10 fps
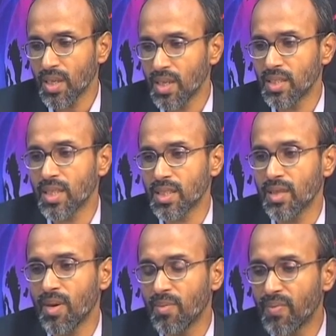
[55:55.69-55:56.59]
discussed
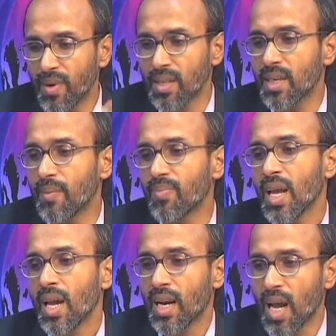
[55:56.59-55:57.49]
will be further
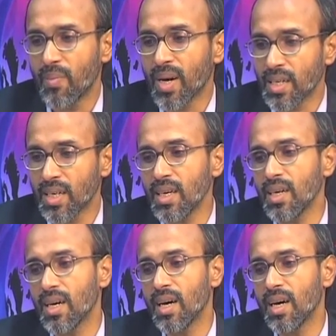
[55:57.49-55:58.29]
elaborated